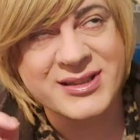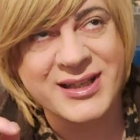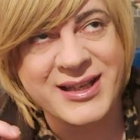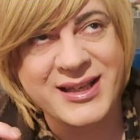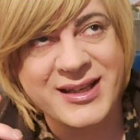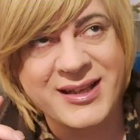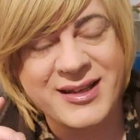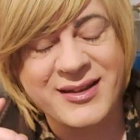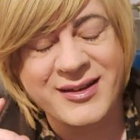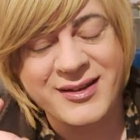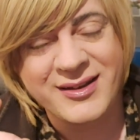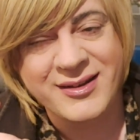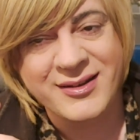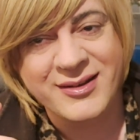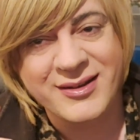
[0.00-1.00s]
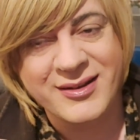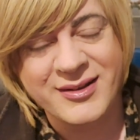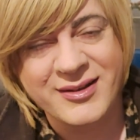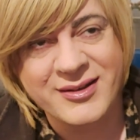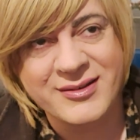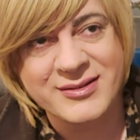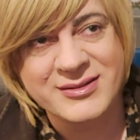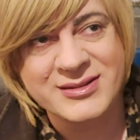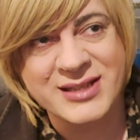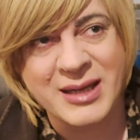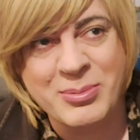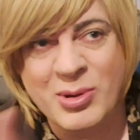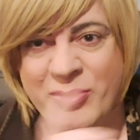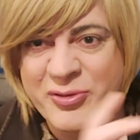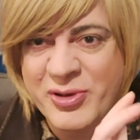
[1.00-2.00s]
the
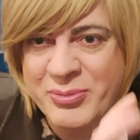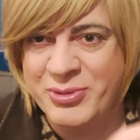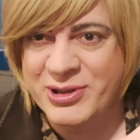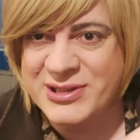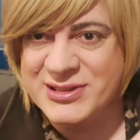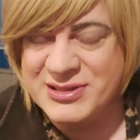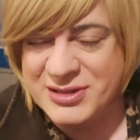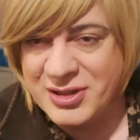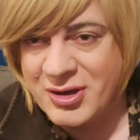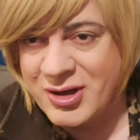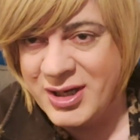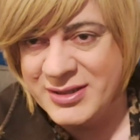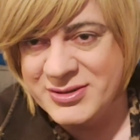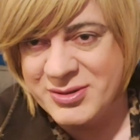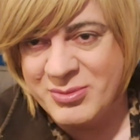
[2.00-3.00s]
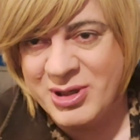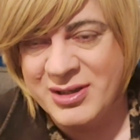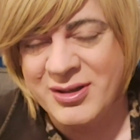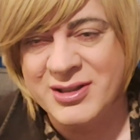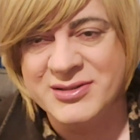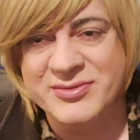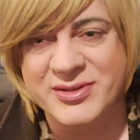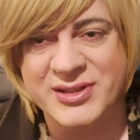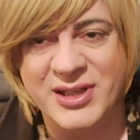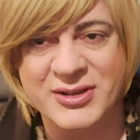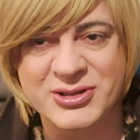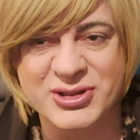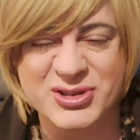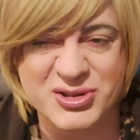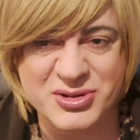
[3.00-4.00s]
Dapple footbridge as a guide on my last video
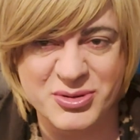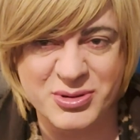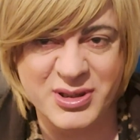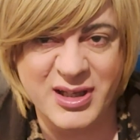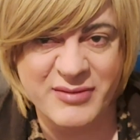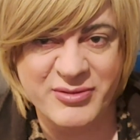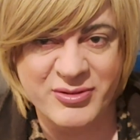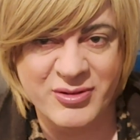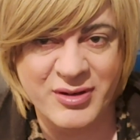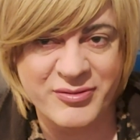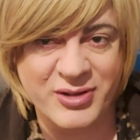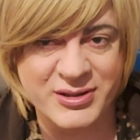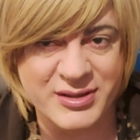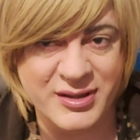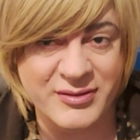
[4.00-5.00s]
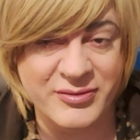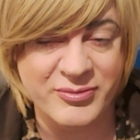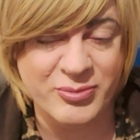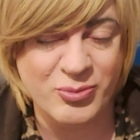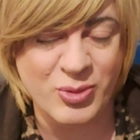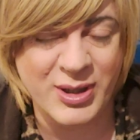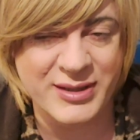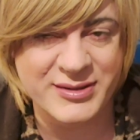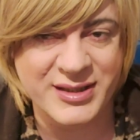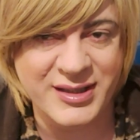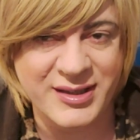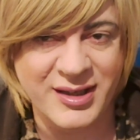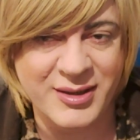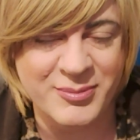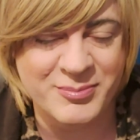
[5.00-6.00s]
just to sort of give a rough idea of where
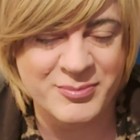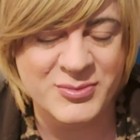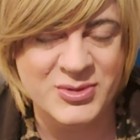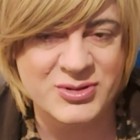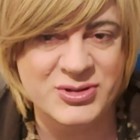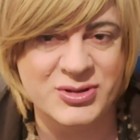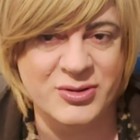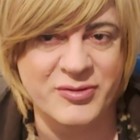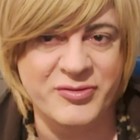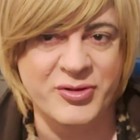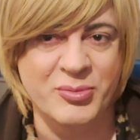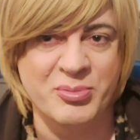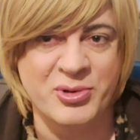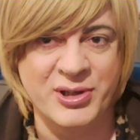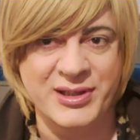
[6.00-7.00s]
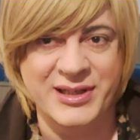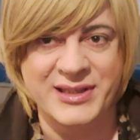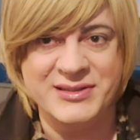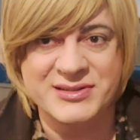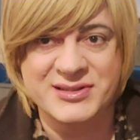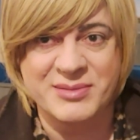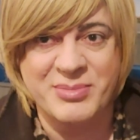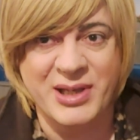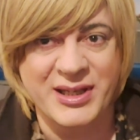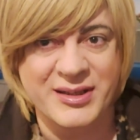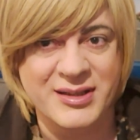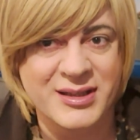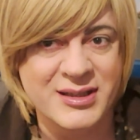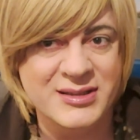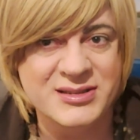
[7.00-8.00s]
the sort of footprint needs to
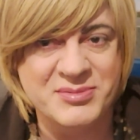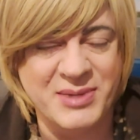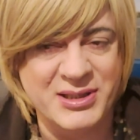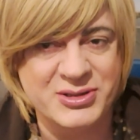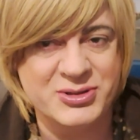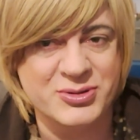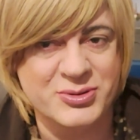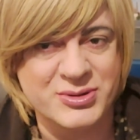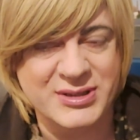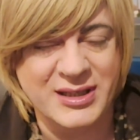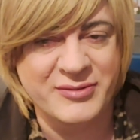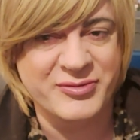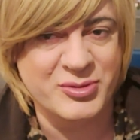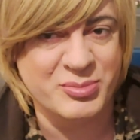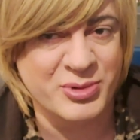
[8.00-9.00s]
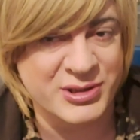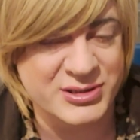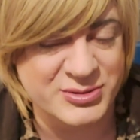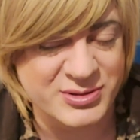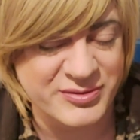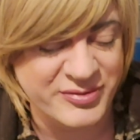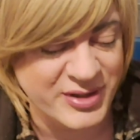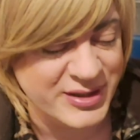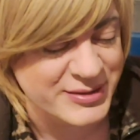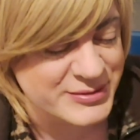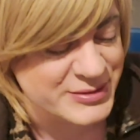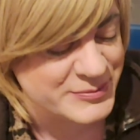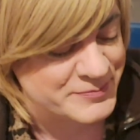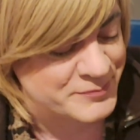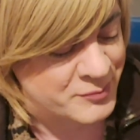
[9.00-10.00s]
be to make sure that a footbridge would
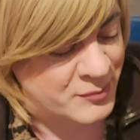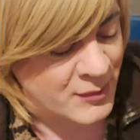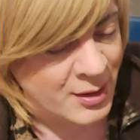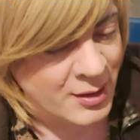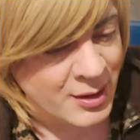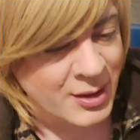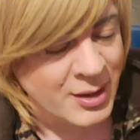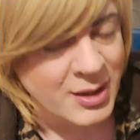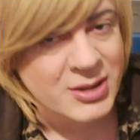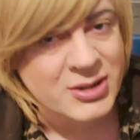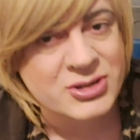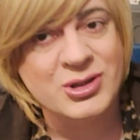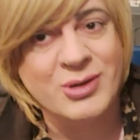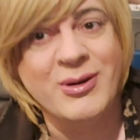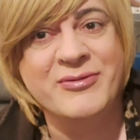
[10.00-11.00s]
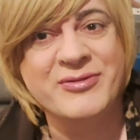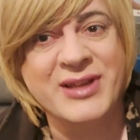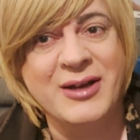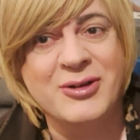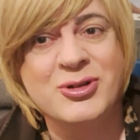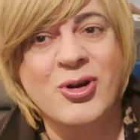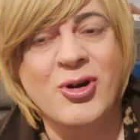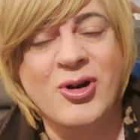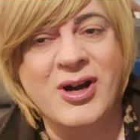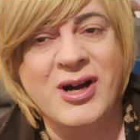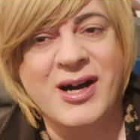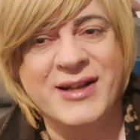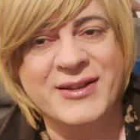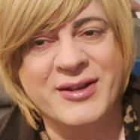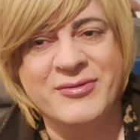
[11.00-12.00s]
fit. So I've now got
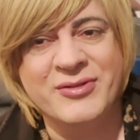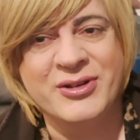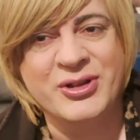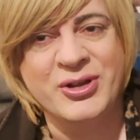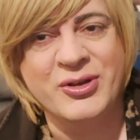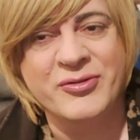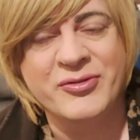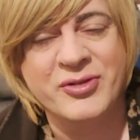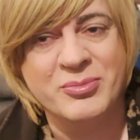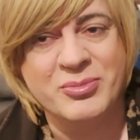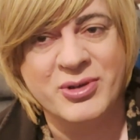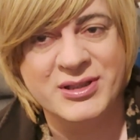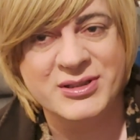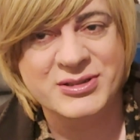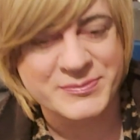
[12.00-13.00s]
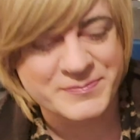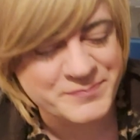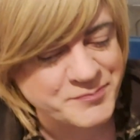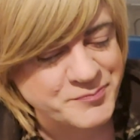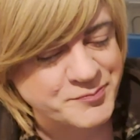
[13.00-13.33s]
another new footbridge.